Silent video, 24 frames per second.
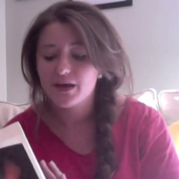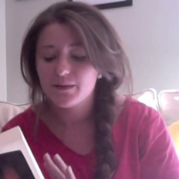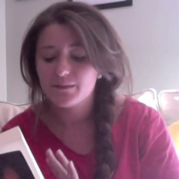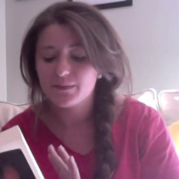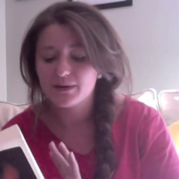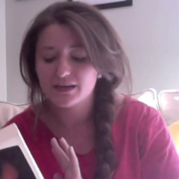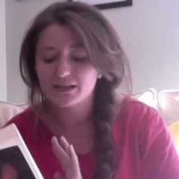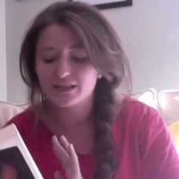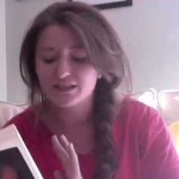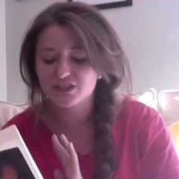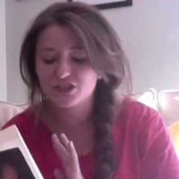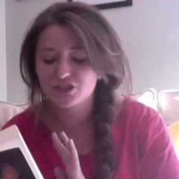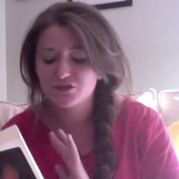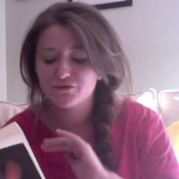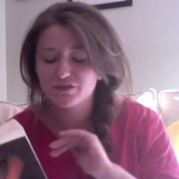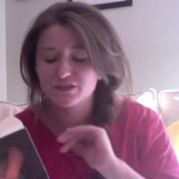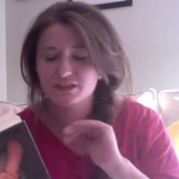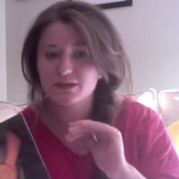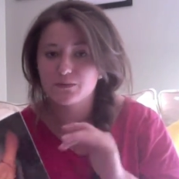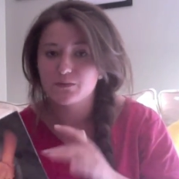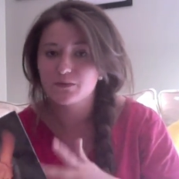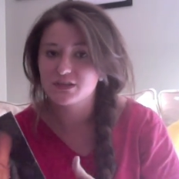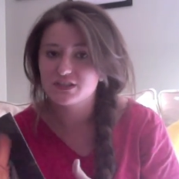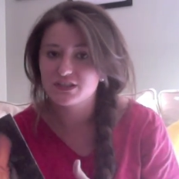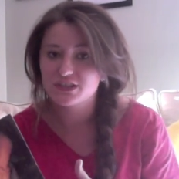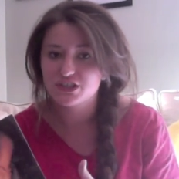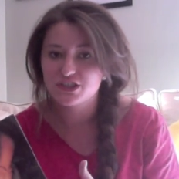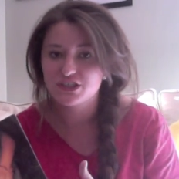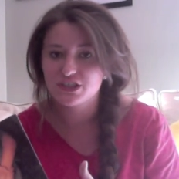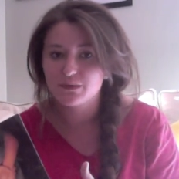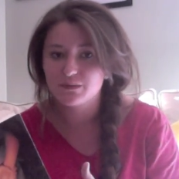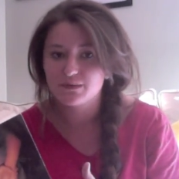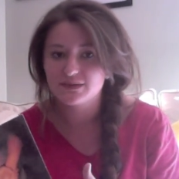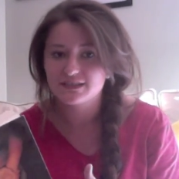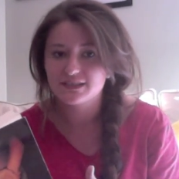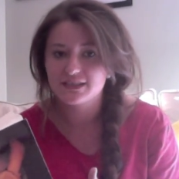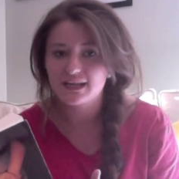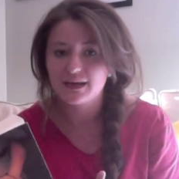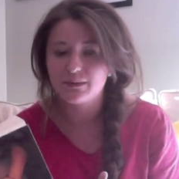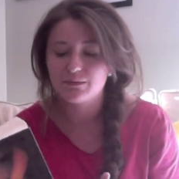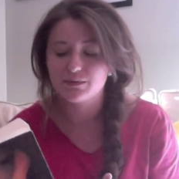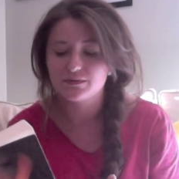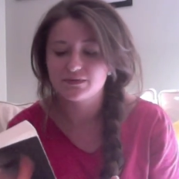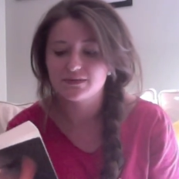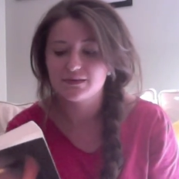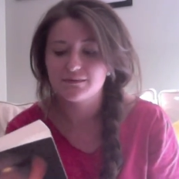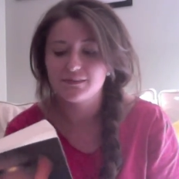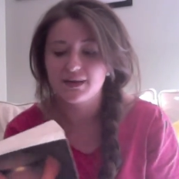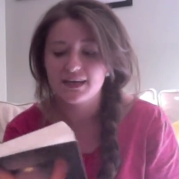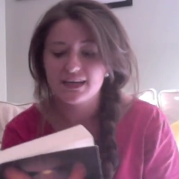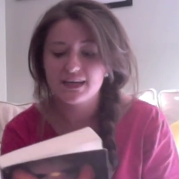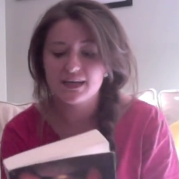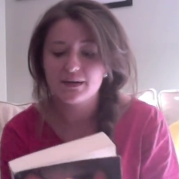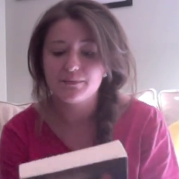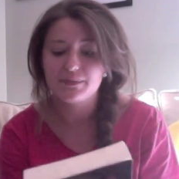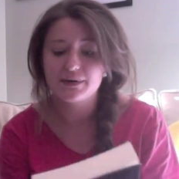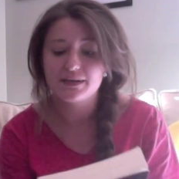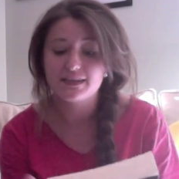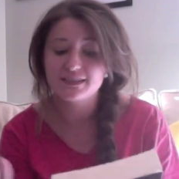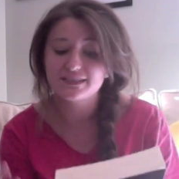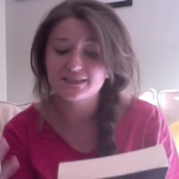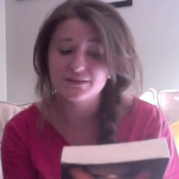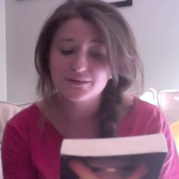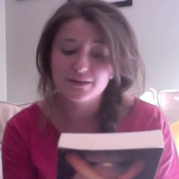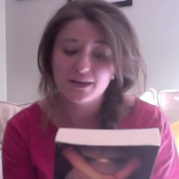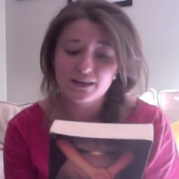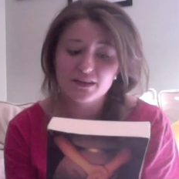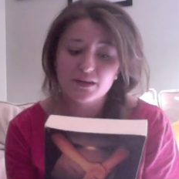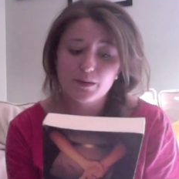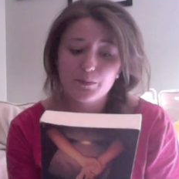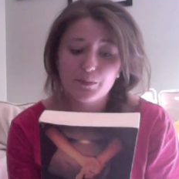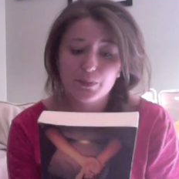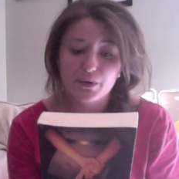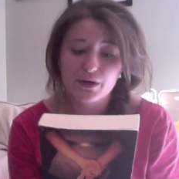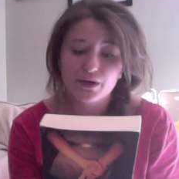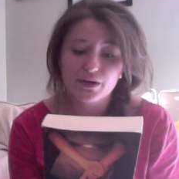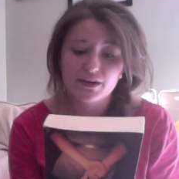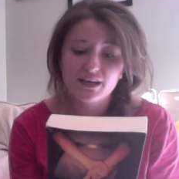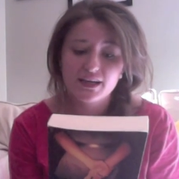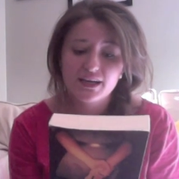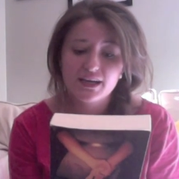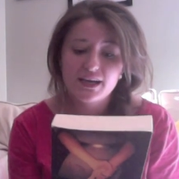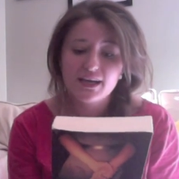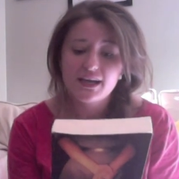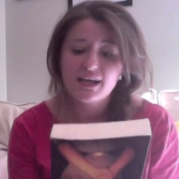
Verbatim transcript: but for some reason she wasn't able to make it, but I still got the book,